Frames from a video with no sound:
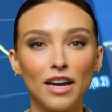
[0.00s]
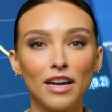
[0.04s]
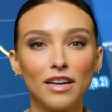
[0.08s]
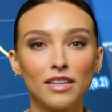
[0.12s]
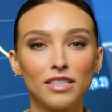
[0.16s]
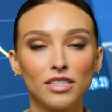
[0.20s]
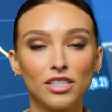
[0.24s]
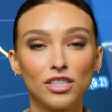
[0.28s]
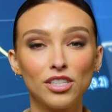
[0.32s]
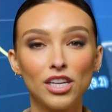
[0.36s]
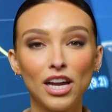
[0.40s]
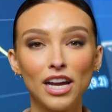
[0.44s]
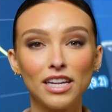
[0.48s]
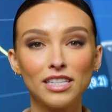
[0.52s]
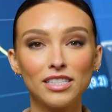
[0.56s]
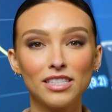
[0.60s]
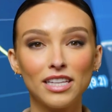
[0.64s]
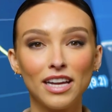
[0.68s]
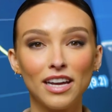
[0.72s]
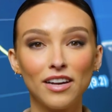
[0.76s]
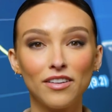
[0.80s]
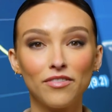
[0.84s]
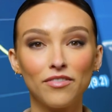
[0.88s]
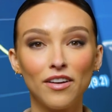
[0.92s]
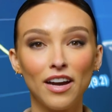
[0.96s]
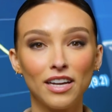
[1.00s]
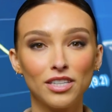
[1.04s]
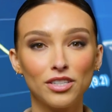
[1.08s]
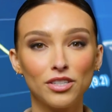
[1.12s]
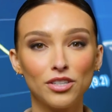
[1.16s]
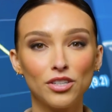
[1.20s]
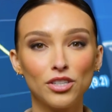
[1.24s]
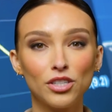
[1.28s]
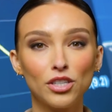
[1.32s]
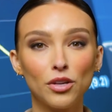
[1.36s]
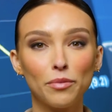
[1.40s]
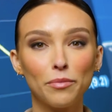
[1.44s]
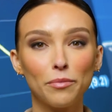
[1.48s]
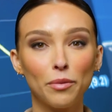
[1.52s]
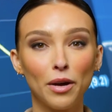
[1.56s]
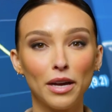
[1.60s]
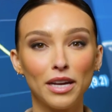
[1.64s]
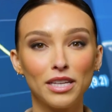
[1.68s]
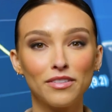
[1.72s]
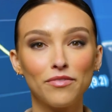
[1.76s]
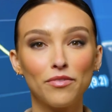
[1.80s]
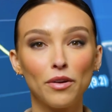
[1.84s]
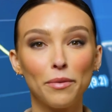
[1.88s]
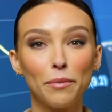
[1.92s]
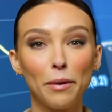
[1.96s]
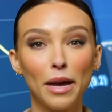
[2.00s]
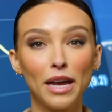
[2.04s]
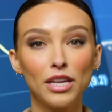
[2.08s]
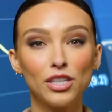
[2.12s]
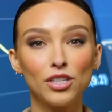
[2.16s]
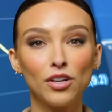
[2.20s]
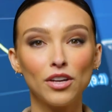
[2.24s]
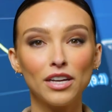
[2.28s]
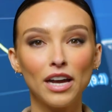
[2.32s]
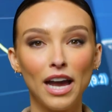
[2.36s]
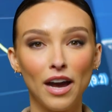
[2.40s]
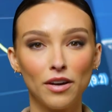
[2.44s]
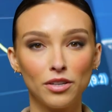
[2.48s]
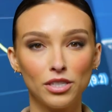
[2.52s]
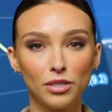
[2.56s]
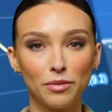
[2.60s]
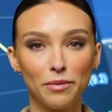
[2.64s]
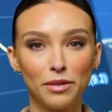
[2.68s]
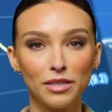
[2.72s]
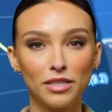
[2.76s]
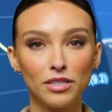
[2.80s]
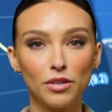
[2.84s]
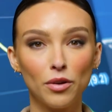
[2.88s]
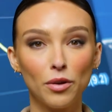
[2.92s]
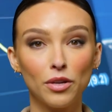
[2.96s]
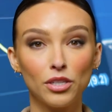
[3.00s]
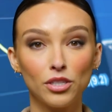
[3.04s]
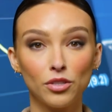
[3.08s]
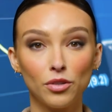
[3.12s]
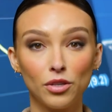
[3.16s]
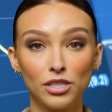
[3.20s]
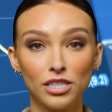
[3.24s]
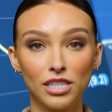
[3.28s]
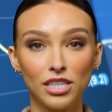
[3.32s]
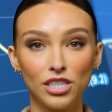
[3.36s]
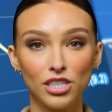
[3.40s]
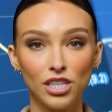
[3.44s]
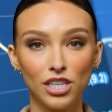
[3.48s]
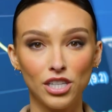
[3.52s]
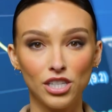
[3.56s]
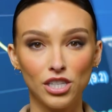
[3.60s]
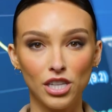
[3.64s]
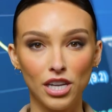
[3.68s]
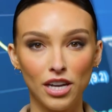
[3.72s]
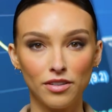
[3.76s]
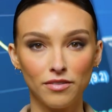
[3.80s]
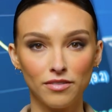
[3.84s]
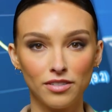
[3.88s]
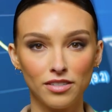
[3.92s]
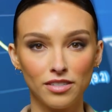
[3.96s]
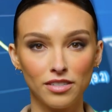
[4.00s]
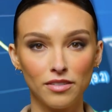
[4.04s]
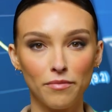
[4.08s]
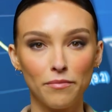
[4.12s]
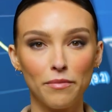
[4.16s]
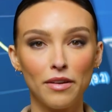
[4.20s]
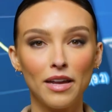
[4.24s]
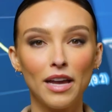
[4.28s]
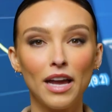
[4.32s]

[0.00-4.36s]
suggests that investors should brace for major announcements or strategic shifts.